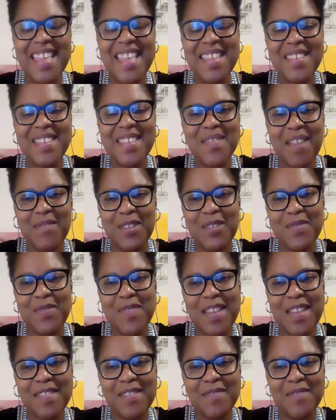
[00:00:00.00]
you. Have a good
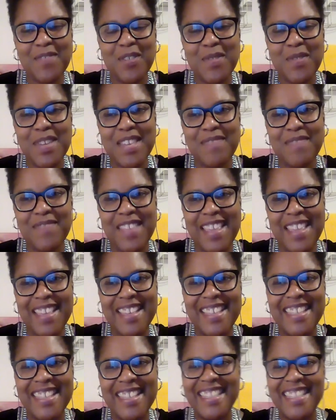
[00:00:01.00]
rest of your evening.
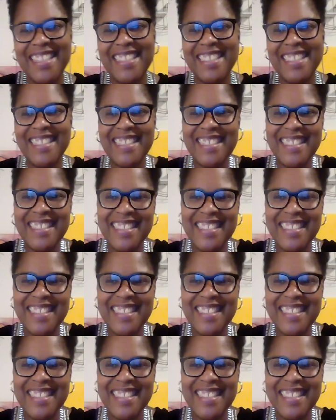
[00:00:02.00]
Thank